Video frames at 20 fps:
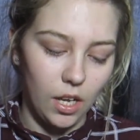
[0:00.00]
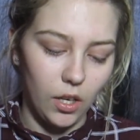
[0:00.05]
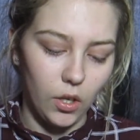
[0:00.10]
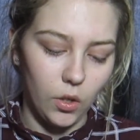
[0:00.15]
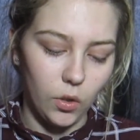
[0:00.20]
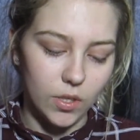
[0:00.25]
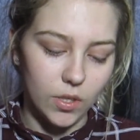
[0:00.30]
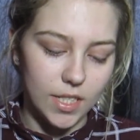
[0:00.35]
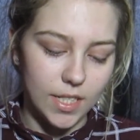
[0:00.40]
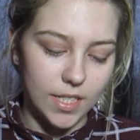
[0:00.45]

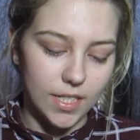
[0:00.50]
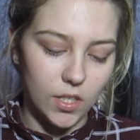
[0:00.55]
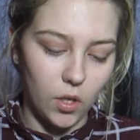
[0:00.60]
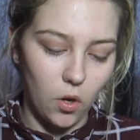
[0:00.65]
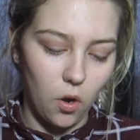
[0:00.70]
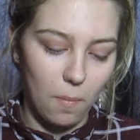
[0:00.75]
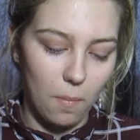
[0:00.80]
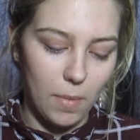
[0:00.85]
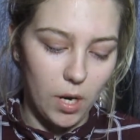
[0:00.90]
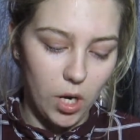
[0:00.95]
not since I
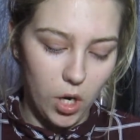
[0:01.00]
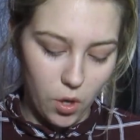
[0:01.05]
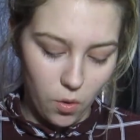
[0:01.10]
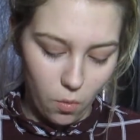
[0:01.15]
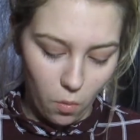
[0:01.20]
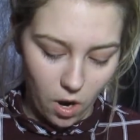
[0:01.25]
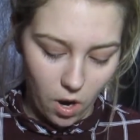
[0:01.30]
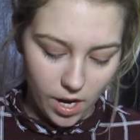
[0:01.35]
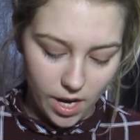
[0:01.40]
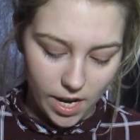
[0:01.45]
got my new
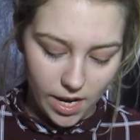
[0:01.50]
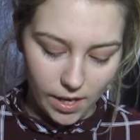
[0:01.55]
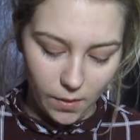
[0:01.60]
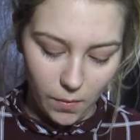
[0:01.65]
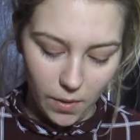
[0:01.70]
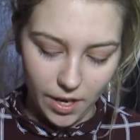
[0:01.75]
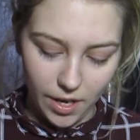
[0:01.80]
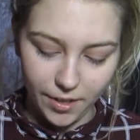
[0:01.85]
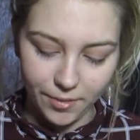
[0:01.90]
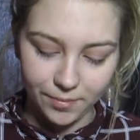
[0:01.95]
one
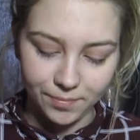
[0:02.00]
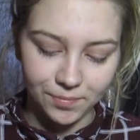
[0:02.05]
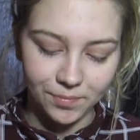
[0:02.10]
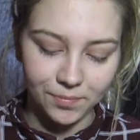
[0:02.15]
anyway.